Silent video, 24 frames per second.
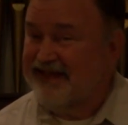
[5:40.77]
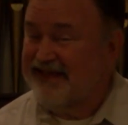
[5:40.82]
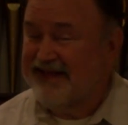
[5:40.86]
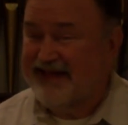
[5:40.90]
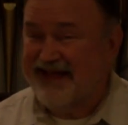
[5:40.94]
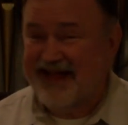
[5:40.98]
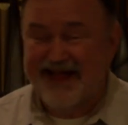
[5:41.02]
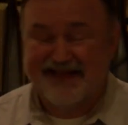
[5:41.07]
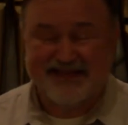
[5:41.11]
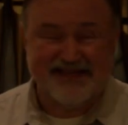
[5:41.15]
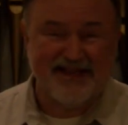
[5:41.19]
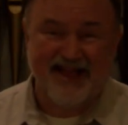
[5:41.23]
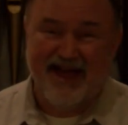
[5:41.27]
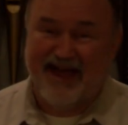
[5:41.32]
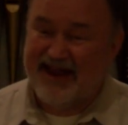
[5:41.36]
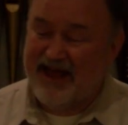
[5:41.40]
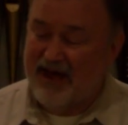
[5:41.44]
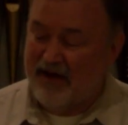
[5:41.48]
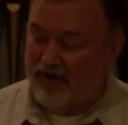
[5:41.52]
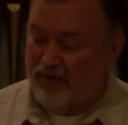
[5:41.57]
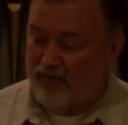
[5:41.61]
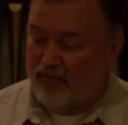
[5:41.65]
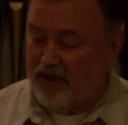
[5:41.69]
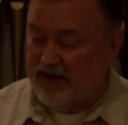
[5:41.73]
That's not
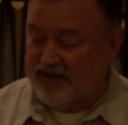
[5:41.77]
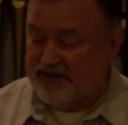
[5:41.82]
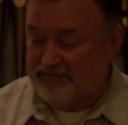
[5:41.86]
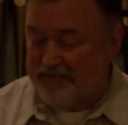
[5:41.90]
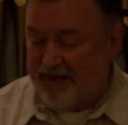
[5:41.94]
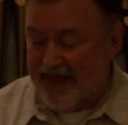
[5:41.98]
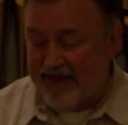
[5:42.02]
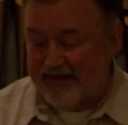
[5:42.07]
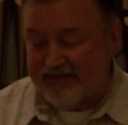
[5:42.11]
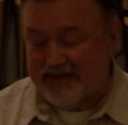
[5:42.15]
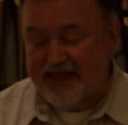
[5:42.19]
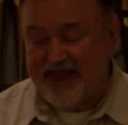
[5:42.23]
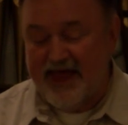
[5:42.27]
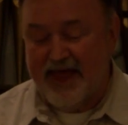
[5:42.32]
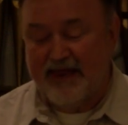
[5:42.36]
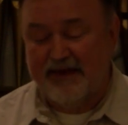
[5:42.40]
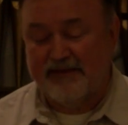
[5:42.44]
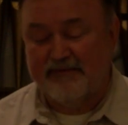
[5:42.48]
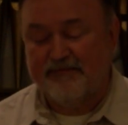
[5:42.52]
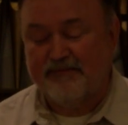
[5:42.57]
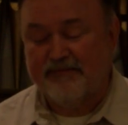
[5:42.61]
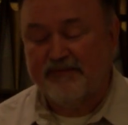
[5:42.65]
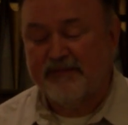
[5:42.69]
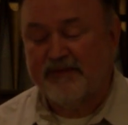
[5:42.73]
how it was back
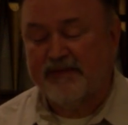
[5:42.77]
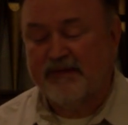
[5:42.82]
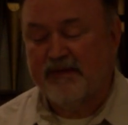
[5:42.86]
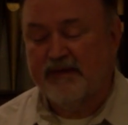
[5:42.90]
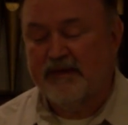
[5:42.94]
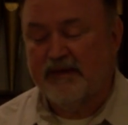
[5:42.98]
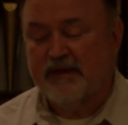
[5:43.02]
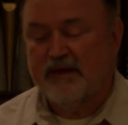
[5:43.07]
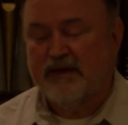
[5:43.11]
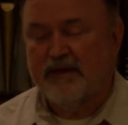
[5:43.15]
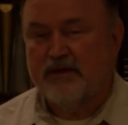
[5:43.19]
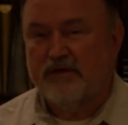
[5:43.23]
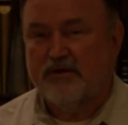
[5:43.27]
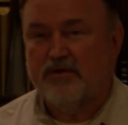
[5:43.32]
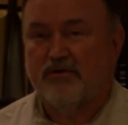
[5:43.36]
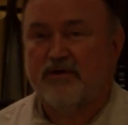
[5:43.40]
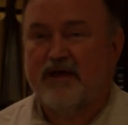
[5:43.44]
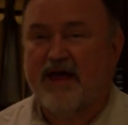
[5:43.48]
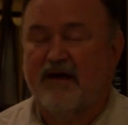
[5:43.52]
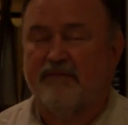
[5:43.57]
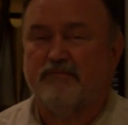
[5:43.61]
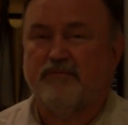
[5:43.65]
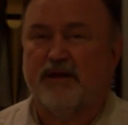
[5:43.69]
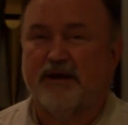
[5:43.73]
then. You'd
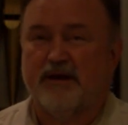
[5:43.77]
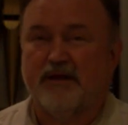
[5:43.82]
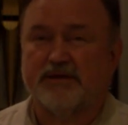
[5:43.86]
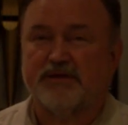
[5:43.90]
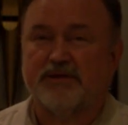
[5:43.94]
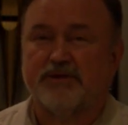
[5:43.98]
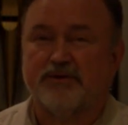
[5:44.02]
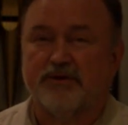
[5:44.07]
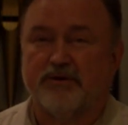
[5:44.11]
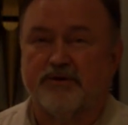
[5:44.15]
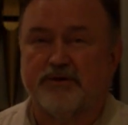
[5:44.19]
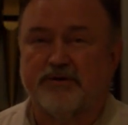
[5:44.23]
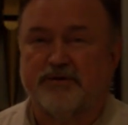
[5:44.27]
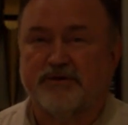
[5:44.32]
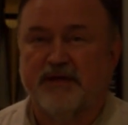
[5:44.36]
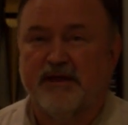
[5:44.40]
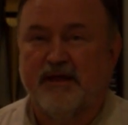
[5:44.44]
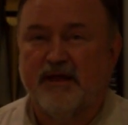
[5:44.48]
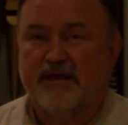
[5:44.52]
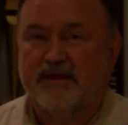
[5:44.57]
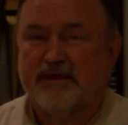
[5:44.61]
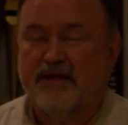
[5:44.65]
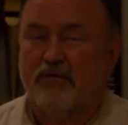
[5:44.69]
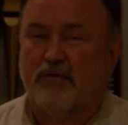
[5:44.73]
have ministers
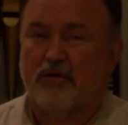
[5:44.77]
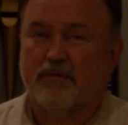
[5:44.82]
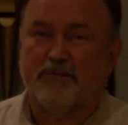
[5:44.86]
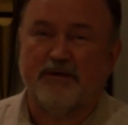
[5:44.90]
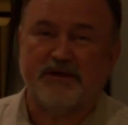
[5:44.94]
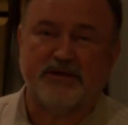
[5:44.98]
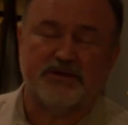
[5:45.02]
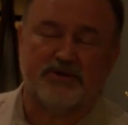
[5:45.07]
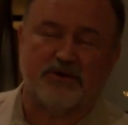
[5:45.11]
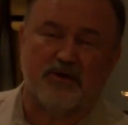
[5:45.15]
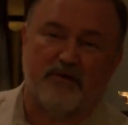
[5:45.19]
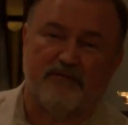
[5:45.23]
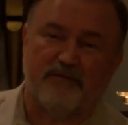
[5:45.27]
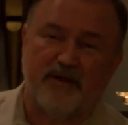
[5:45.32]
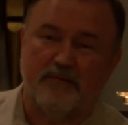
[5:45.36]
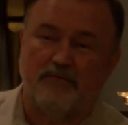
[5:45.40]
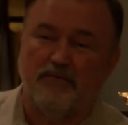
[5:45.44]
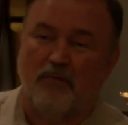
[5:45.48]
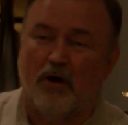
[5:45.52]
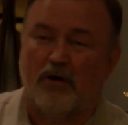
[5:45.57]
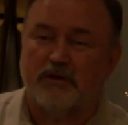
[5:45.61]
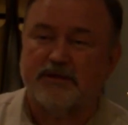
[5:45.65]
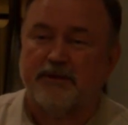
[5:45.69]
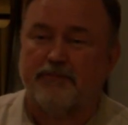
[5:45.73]
that would be serving
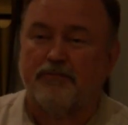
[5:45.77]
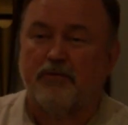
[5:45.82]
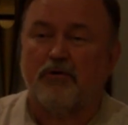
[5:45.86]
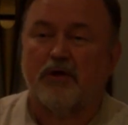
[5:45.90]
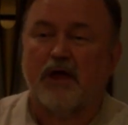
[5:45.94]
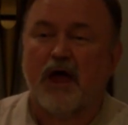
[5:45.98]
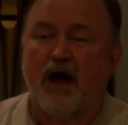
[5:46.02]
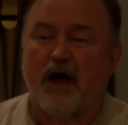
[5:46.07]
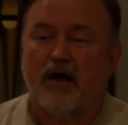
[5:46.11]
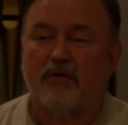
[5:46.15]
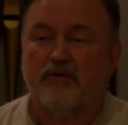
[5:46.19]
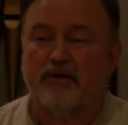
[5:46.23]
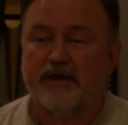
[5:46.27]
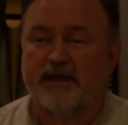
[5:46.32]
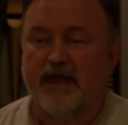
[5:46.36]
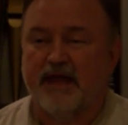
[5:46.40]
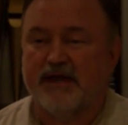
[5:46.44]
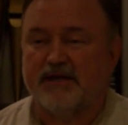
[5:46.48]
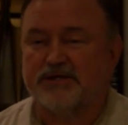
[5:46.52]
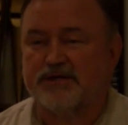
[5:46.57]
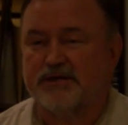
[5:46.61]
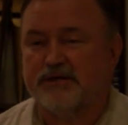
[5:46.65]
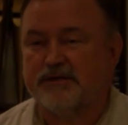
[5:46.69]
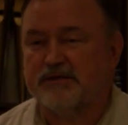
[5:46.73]
multiple
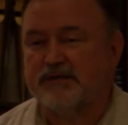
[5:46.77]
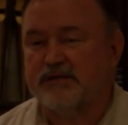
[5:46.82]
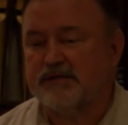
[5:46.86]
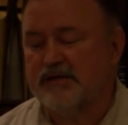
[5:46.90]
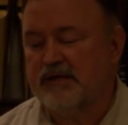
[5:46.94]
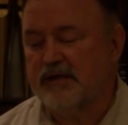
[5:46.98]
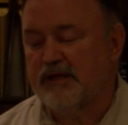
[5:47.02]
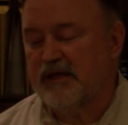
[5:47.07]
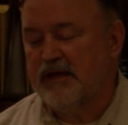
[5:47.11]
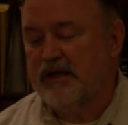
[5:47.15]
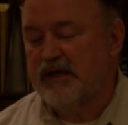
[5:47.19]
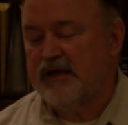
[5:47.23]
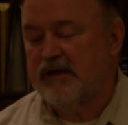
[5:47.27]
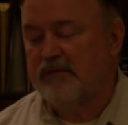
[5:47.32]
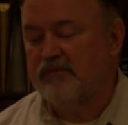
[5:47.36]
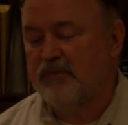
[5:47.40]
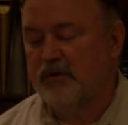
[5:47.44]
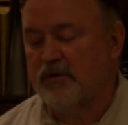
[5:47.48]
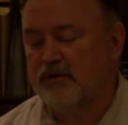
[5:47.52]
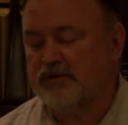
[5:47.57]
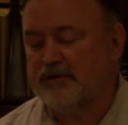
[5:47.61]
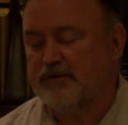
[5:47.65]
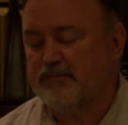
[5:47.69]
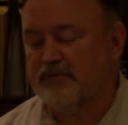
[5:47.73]
congregations in
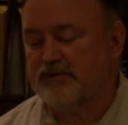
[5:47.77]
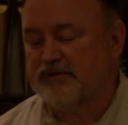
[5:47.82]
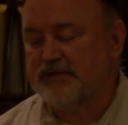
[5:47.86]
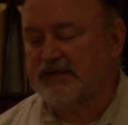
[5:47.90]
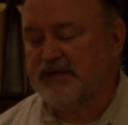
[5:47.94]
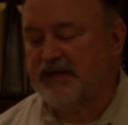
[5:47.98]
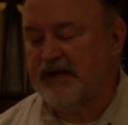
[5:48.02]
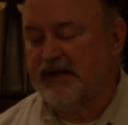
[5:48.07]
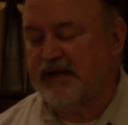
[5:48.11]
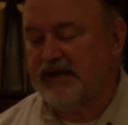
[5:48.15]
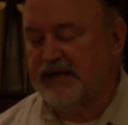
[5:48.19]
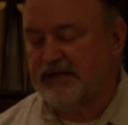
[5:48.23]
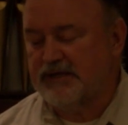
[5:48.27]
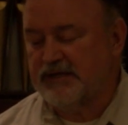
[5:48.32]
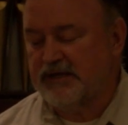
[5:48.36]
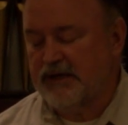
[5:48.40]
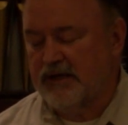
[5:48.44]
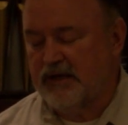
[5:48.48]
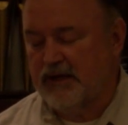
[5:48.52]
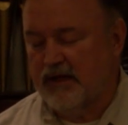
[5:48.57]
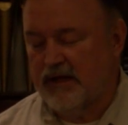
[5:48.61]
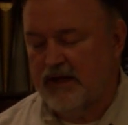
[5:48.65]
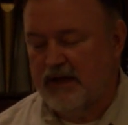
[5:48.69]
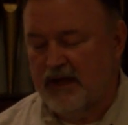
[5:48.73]
multiple cities.
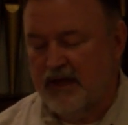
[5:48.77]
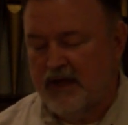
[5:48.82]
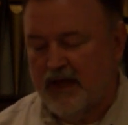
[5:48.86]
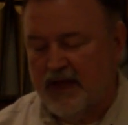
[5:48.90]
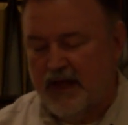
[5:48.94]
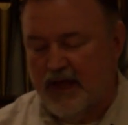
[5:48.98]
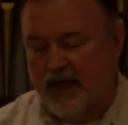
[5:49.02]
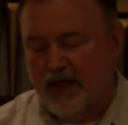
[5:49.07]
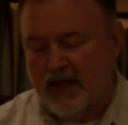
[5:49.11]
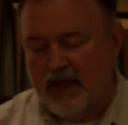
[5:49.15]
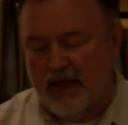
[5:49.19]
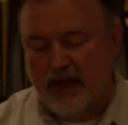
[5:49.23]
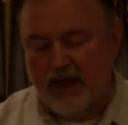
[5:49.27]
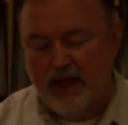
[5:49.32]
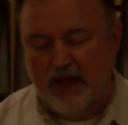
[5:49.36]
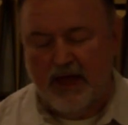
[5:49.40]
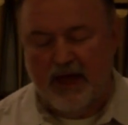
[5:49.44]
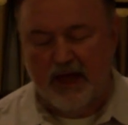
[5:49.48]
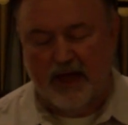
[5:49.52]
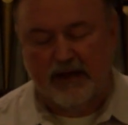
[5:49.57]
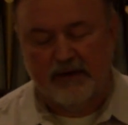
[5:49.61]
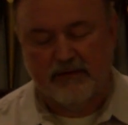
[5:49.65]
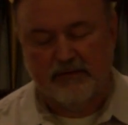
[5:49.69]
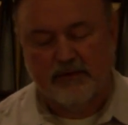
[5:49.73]

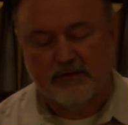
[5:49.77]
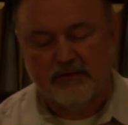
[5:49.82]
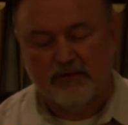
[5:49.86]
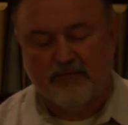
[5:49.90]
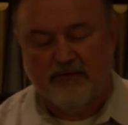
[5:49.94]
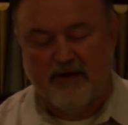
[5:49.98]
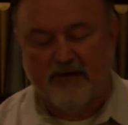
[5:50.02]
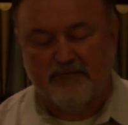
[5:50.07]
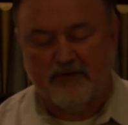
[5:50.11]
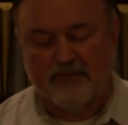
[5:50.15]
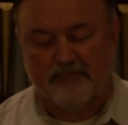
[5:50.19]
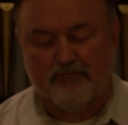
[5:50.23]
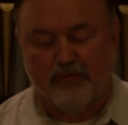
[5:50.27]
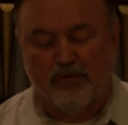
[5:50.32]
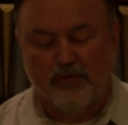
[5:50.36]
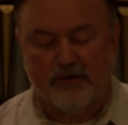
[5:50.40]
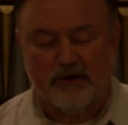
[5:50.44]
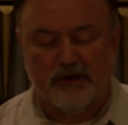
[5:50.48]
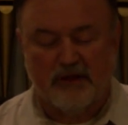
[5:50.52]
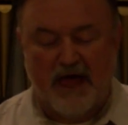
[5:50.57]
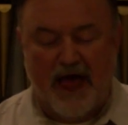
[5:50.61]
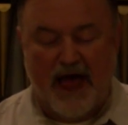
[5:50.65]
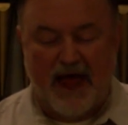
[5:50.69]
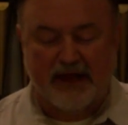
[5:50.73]
And the Reverend
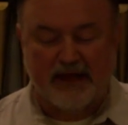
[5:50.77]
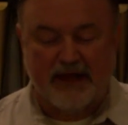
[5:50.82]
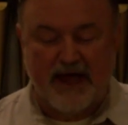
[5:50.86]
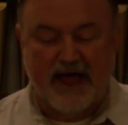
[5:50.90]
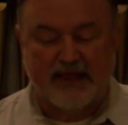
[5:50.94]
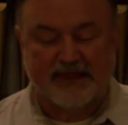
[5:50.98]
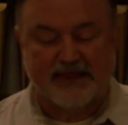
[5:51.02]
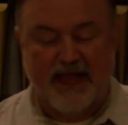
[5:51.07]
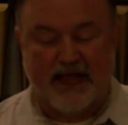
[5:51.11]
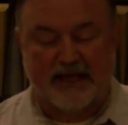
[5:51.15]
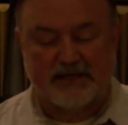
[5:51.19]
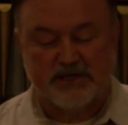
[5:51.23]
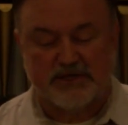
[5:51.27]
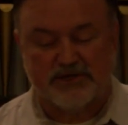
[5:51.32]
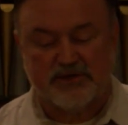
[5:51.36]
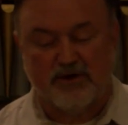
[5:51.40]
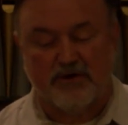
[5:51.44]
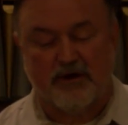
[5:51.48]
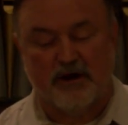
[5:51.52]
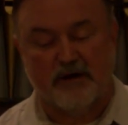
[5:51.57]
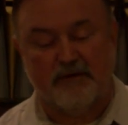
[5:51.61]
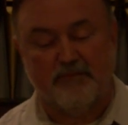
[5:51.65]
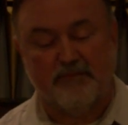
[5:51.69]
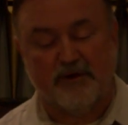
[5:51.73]
Portlock got that
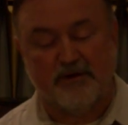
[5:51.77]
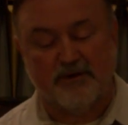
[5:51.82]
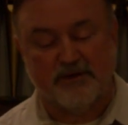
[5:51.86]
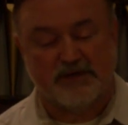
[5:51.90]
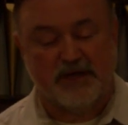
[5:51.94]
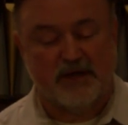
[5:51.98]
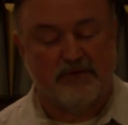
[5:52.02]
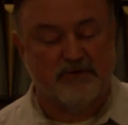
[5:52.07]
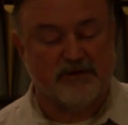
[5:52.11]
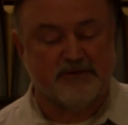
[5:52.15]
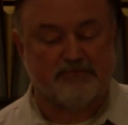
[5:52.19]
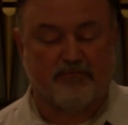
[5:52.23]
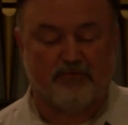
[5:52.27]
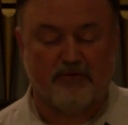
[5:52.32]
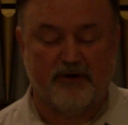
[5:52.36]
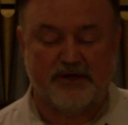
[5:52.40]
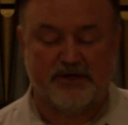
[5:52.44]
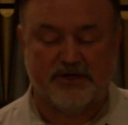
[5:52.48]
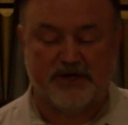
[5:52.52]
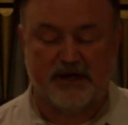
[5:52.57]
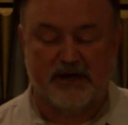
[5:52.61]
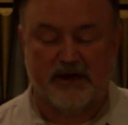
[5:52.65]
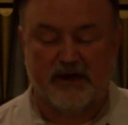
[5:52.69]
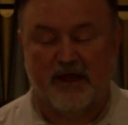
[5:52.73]
started because he was
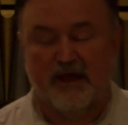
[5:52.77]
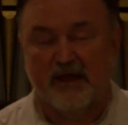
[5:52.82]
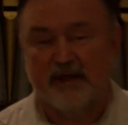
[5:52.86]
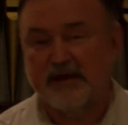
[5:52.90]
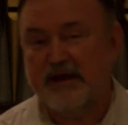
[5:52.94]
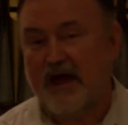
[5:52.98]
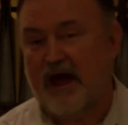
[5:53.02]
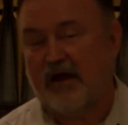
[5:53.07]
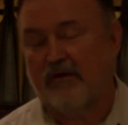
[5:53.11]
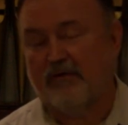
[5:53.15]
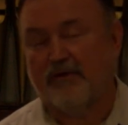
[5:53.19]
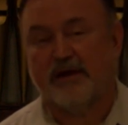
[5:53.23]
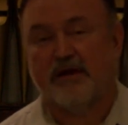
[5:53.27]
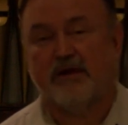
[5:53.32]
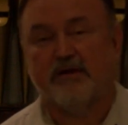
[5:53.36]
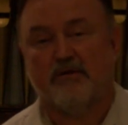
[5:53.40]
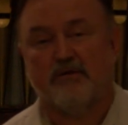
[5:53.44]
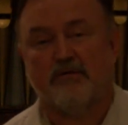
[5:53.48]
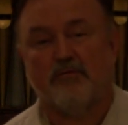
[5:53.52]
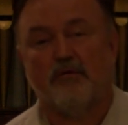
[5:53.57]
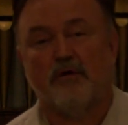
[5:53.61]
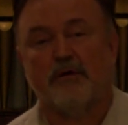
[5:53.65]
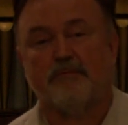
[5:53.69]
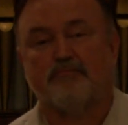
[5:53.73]
preaching not only
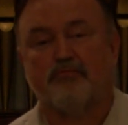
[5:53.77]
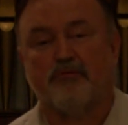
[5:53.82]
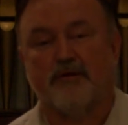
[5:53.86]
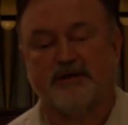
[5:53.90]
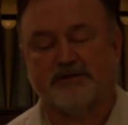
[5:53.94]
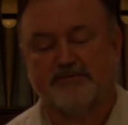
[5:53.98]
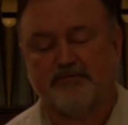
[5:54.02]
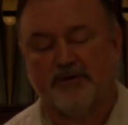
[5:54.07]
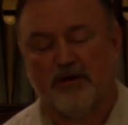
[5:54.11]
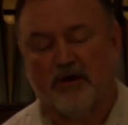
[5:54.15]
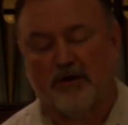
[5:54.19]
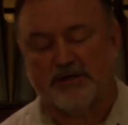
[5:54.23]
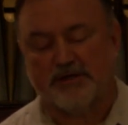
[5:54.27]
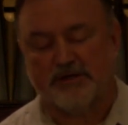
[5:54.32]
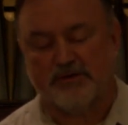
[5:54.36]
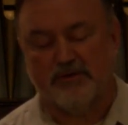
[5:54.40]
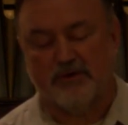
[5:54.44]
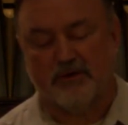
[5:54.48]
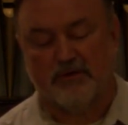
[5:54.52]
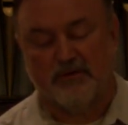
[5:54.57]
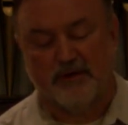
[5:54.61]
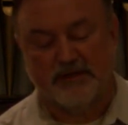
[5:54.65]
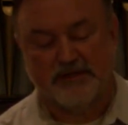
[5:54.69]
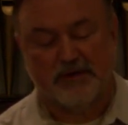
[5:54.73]
here in Woodbridge, but also
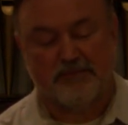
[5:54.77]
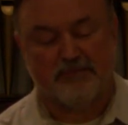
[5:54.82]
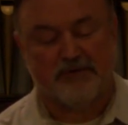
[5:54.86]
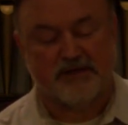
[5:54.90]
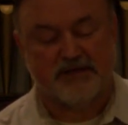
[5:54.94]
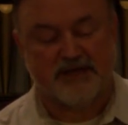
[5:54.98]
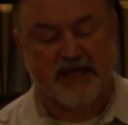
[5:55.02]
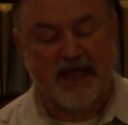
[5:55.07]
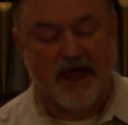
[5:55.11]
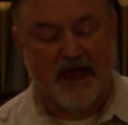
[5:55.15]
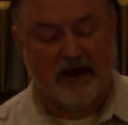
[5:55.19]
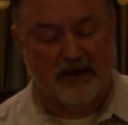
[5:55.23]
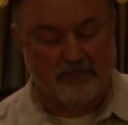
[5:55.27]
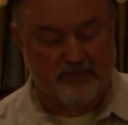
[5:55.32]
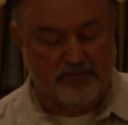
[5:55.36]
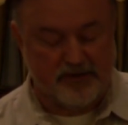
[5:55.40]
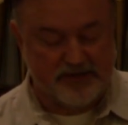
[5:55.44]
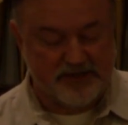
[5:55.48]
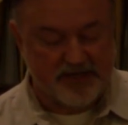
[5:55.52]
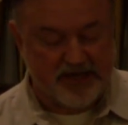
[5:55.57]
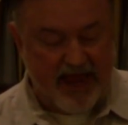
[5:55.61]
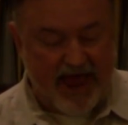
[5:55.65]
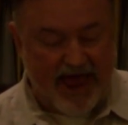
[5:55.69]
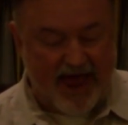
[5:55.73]
in Elizabethtown and
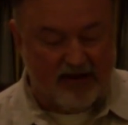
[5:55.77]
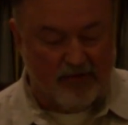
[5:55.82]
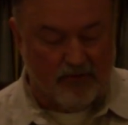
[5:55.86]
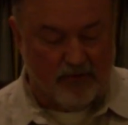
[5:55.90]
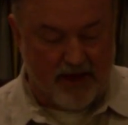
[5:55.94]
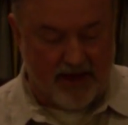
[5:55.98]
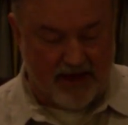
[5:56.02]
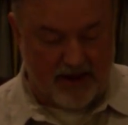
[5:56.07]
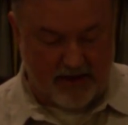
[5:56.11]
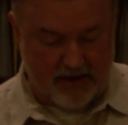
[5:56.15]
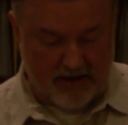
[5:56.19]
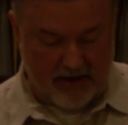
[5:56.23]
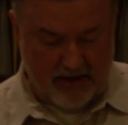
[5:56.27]
Piscataway.